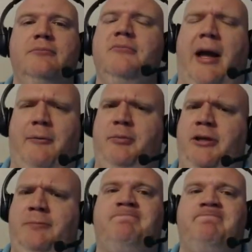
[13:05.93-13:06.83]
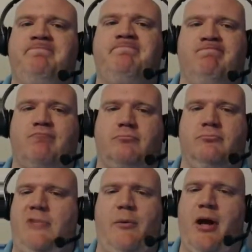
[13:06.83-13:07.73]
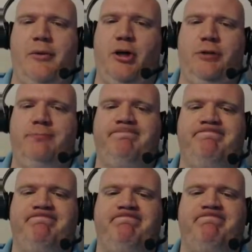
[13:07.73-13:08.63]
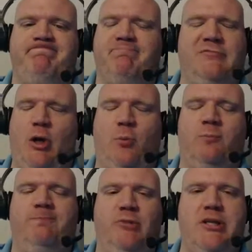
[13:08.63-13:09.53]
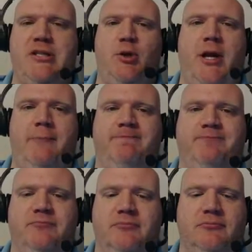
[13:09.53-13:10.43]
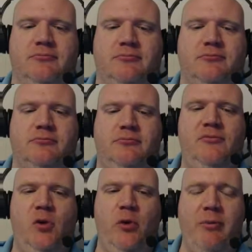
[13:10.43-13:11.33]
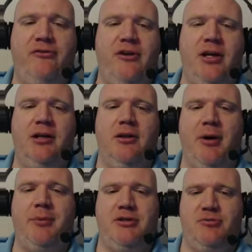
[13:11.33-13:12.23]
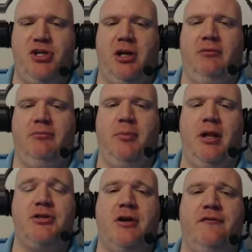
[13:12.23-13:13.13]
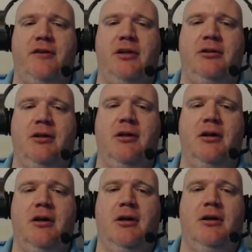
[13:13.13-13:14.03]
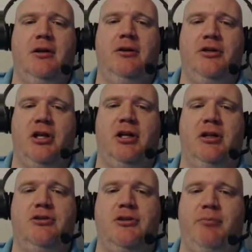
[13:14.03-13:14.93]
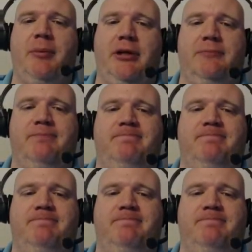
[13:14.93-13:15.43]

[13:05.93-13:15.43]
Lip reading: That would not be good. No, let's not do that. We may feed the puppy some chicken, but let's not feed the chicken some puppy.